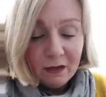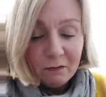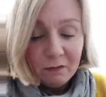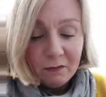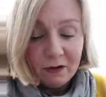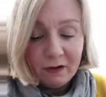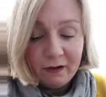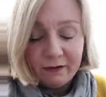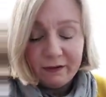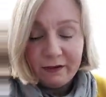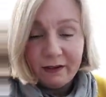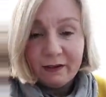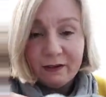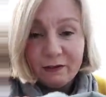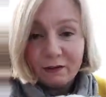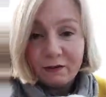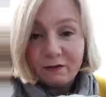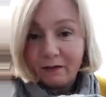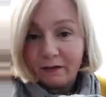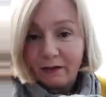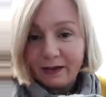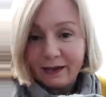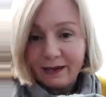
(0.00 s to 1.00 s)
because it
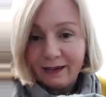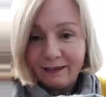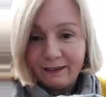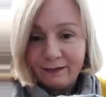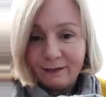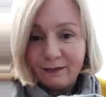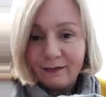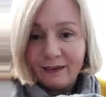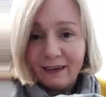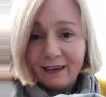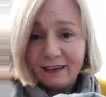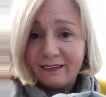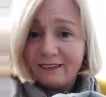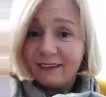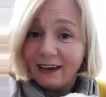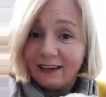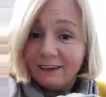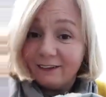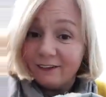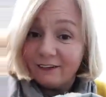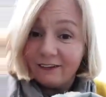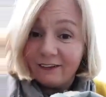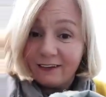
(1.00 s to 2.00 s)
looks like it's
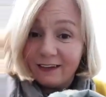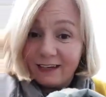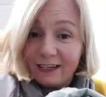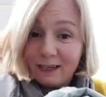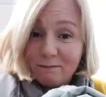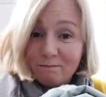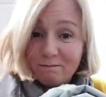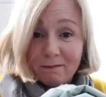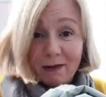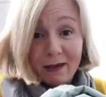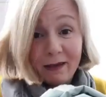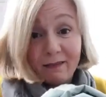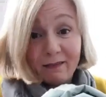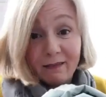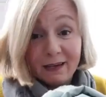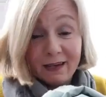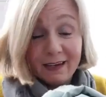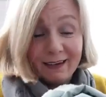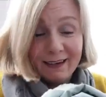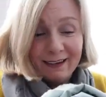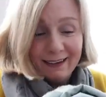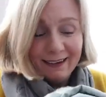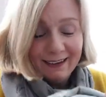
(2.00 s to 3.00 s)
intentionally
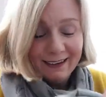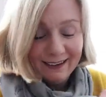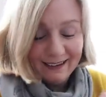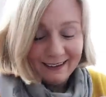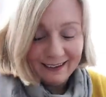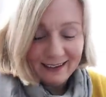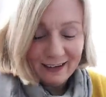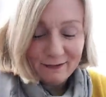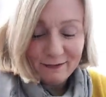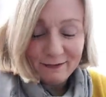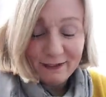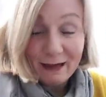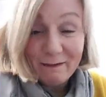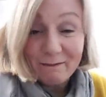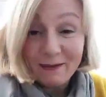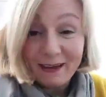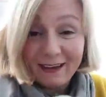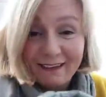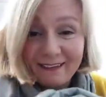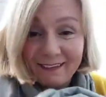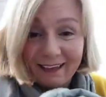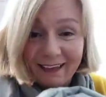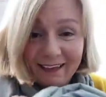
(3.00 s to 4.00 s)
messy, if that
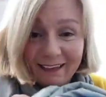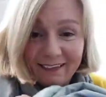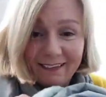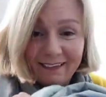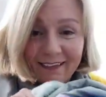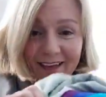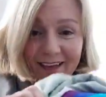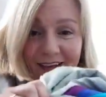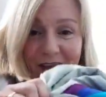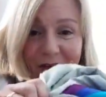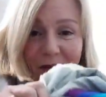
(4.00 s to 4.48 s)
makes sense.